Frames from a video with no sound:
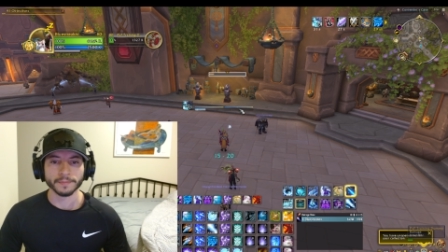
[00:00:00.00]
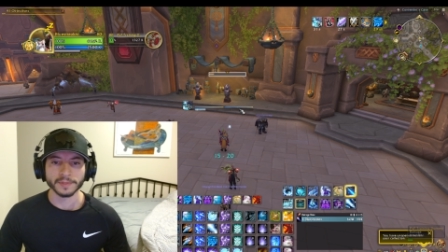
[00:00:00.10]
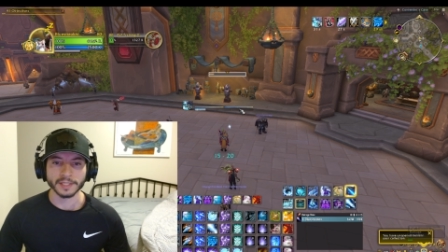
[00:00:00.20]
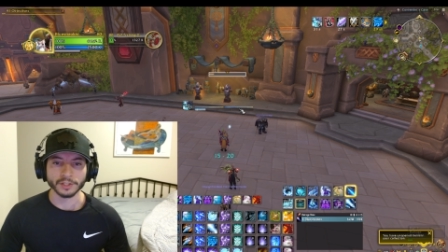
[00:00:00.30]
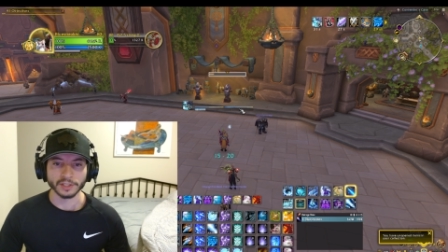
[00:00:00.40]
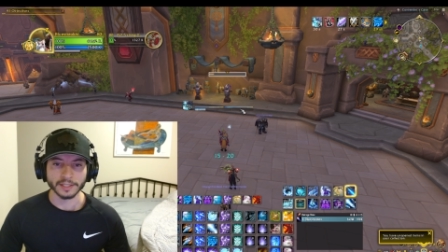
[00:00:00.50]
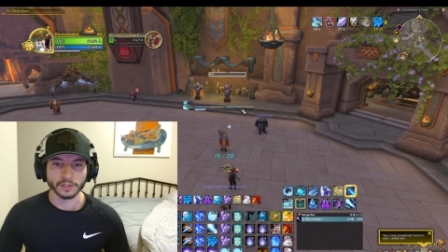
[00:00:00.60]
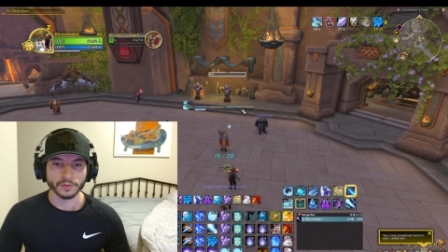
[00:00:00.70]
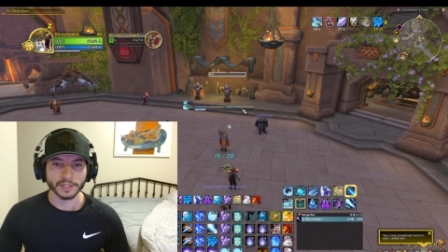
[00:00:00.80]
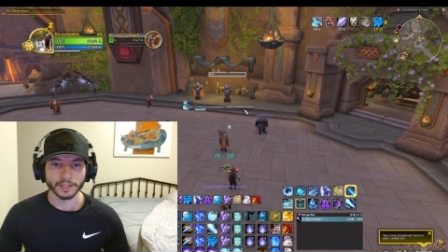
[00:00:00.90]
Essentially, as
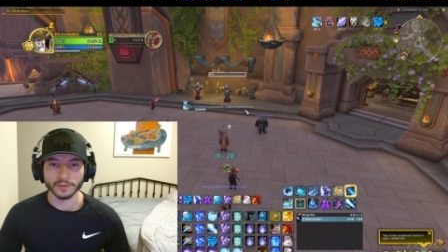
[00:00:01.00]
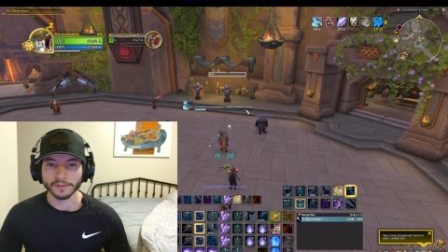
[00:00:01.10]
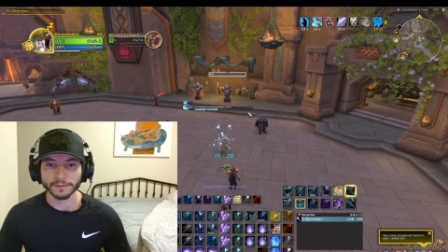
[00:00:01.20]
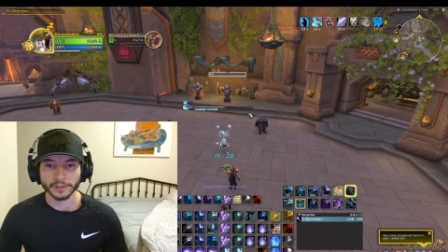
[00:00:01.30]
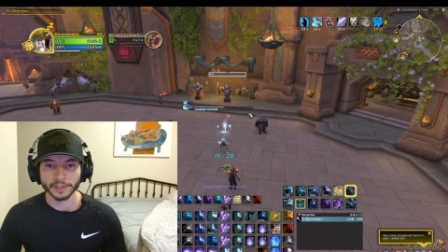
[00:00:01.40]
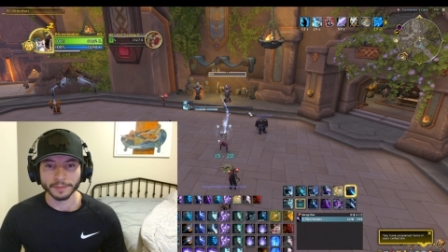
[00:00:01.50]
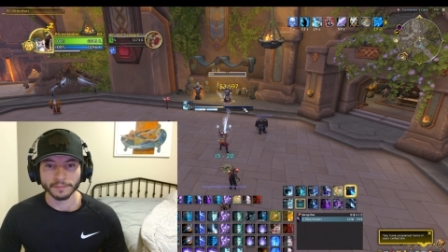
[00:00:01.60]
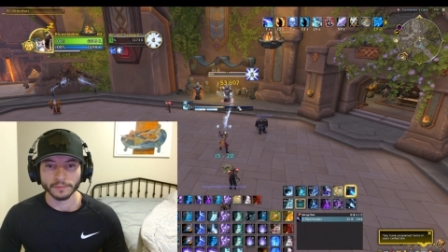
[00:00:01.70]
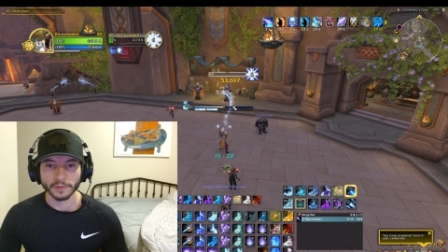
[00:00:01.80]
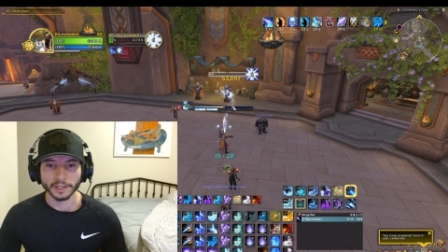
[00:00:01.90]
soon as I use a flurry,
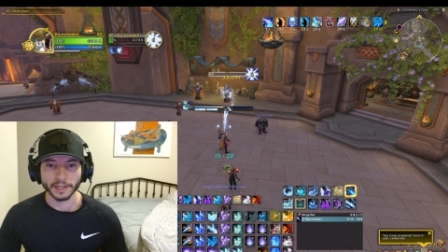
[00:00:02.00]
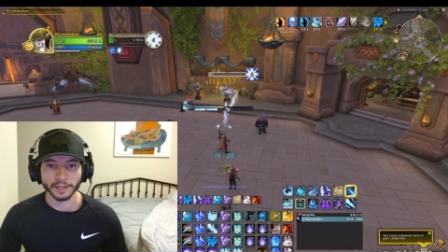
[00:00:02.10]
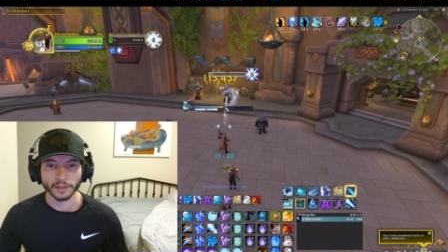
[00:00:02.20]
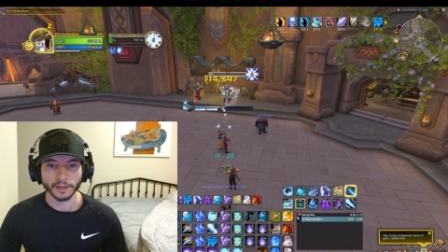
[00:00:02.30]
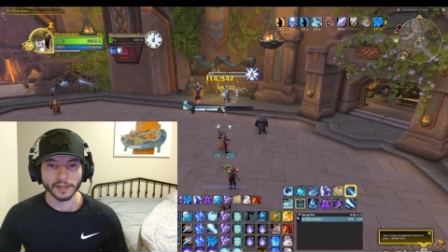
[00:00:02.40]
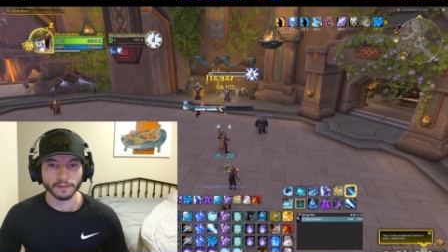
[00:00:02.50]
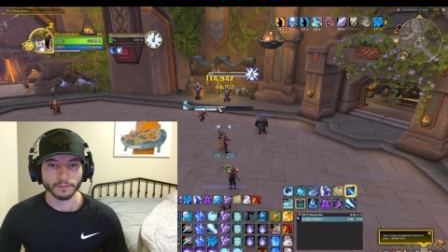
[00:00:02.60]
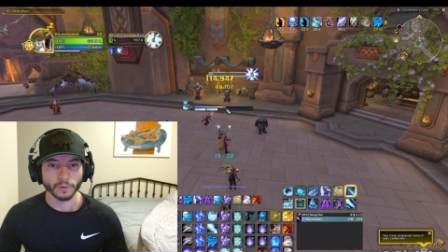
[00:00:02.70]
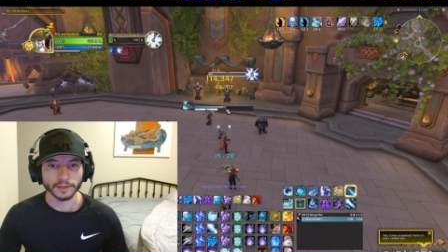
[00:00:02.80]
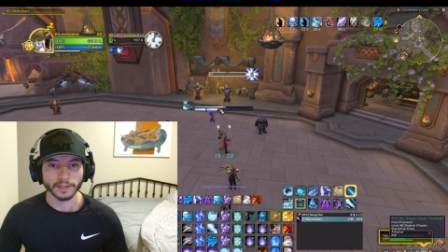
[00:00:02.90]
right, I know I have
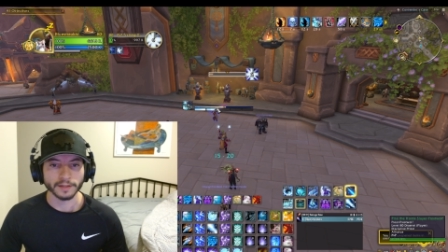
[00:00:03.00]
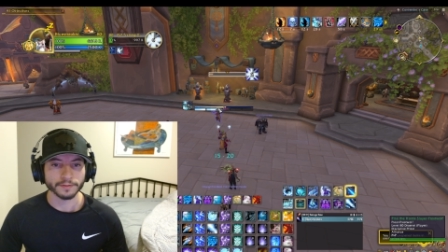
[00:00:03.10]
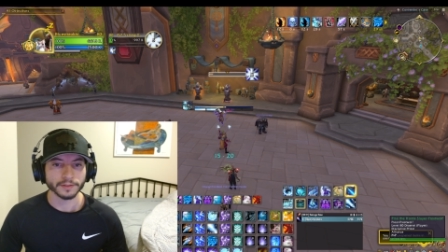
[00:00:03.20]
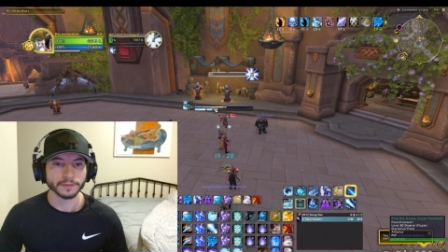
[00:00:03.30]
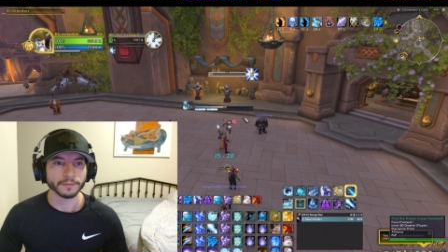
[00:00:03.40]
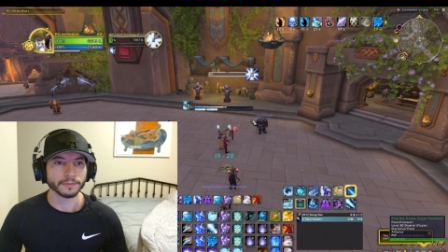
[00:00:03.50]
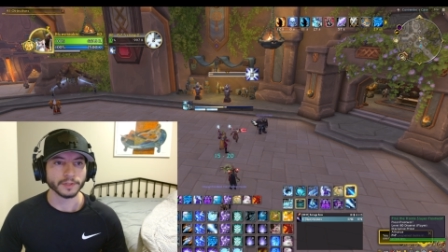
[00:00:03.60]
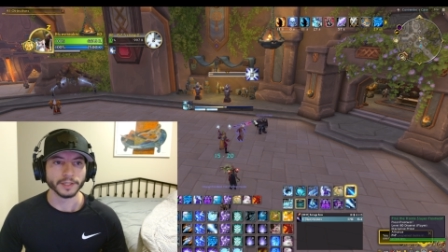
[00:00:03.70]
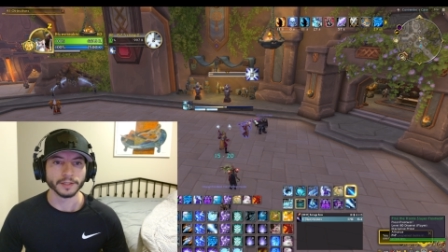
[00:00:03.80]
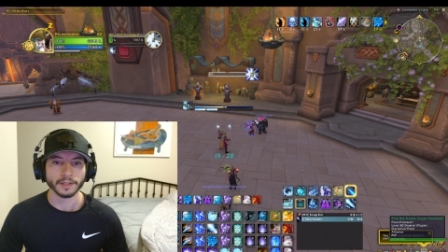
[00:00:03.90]
1 left, right?